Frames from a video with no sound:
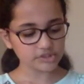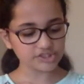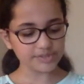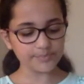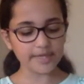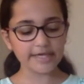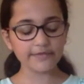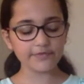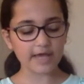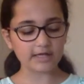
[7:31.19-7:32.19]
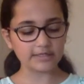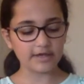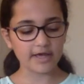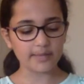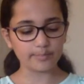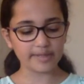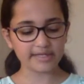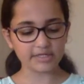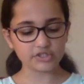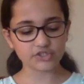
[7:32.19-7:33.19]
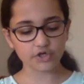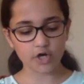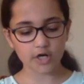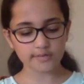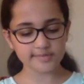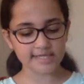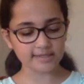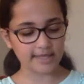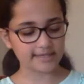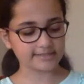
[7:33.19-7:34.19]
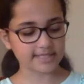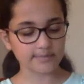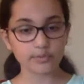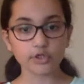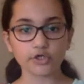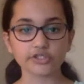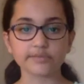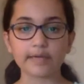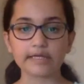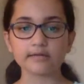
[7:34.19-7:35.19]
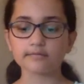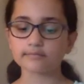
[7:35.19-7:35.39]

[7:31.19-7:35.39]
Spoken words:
She bathed Dahlia and bandaged her arms and legs and put her to bed.